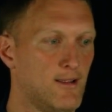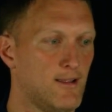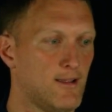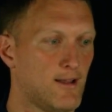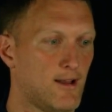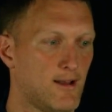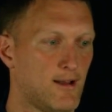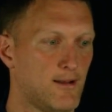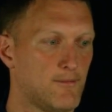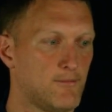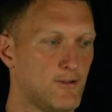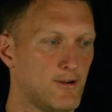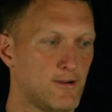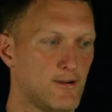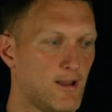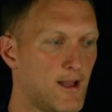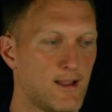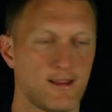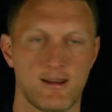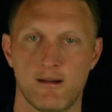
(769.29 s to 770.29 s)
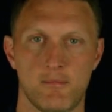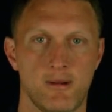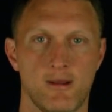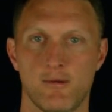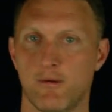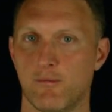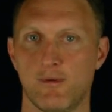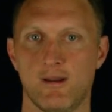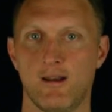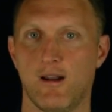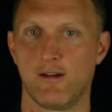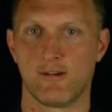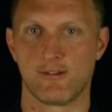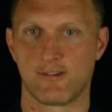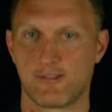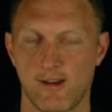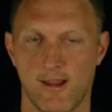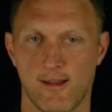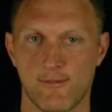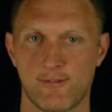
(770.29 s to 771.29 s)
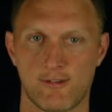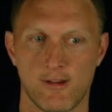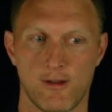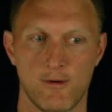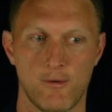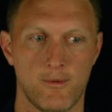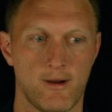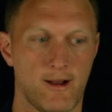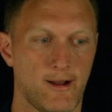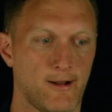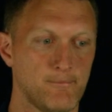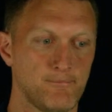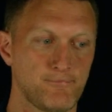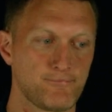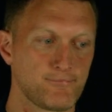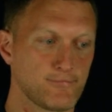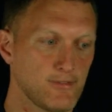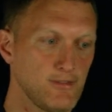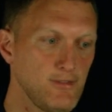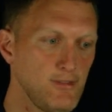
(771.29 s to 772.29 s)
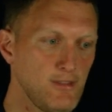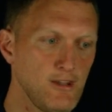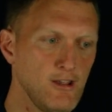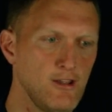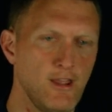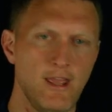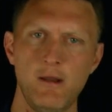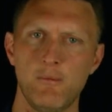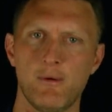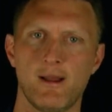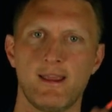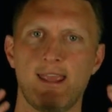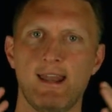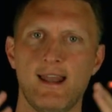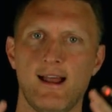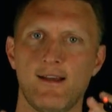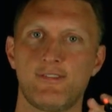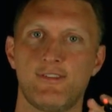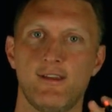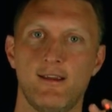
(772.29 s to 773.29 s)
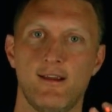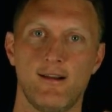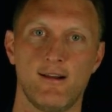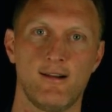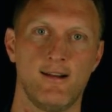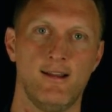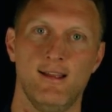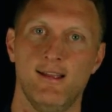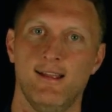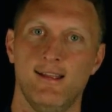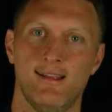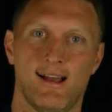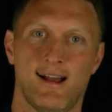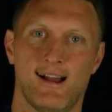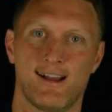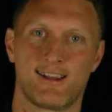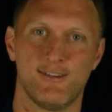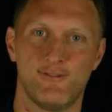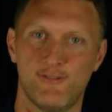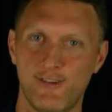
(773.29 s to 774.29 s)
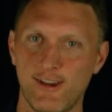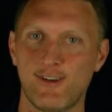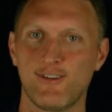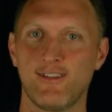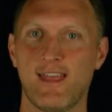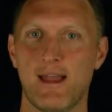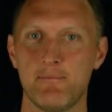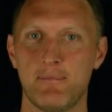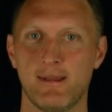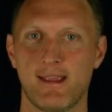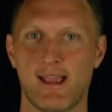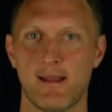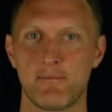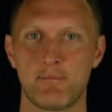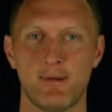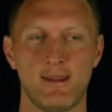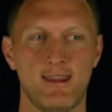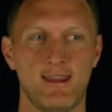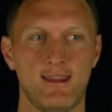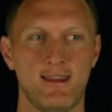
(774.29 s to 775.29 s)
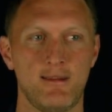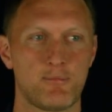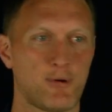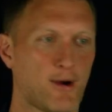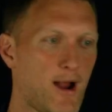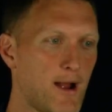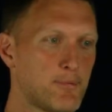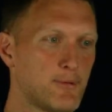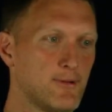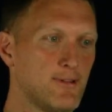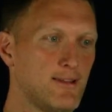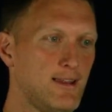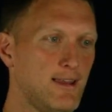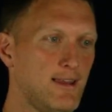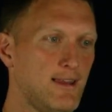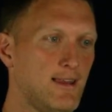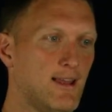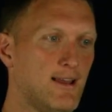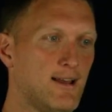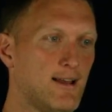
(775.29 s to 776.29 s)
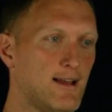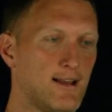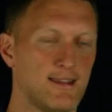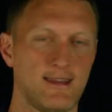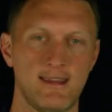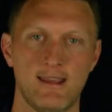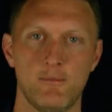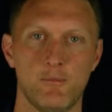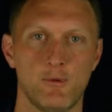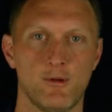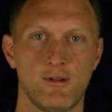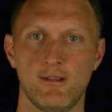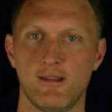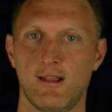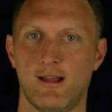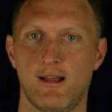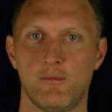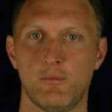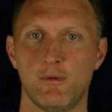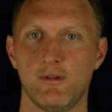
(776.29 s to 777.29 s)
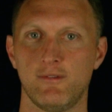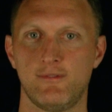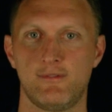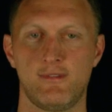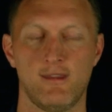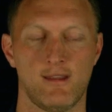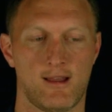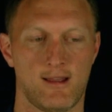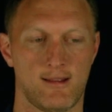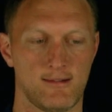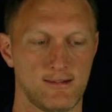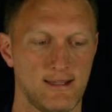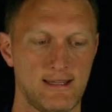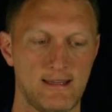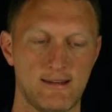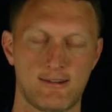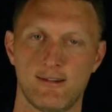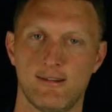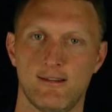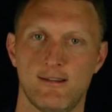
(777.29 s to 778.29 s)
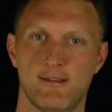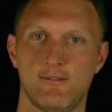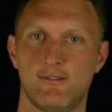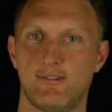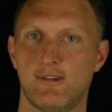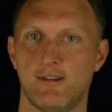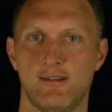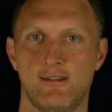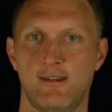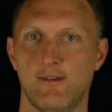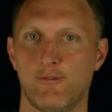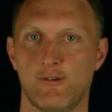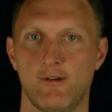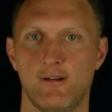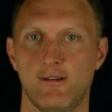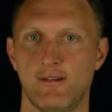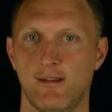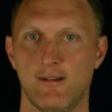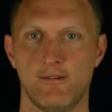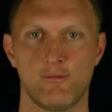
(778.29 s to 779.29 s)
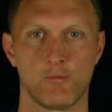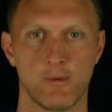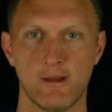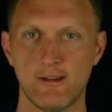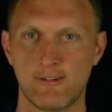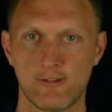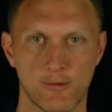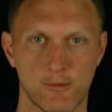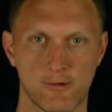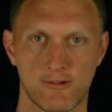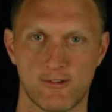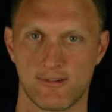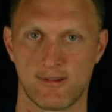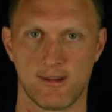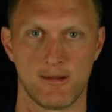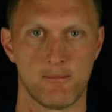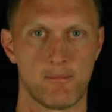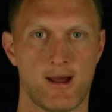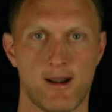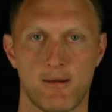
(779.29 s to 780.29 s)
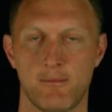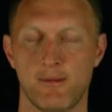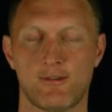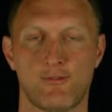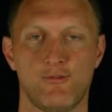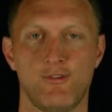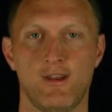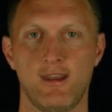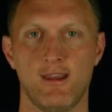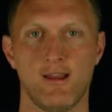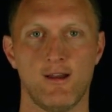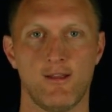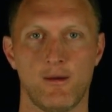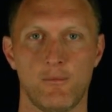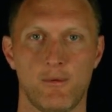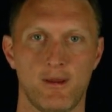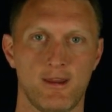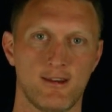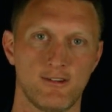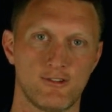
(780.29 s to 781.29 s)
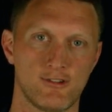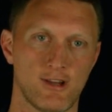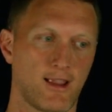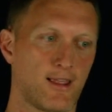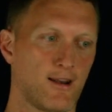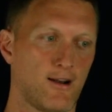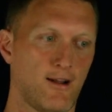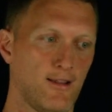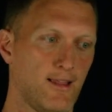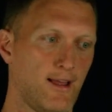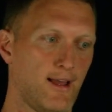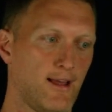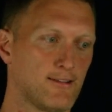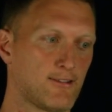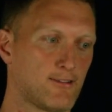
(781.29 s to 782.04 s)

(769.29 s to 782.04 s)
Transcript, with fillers: Uh, they're not going to be able to read all your stuff. So uh, anyway, get out there uh, configure that BIG-IP properly. Again, we'll, uh, we'll uh, link to, to different resources in the bottom of this video. That way you can check it all out.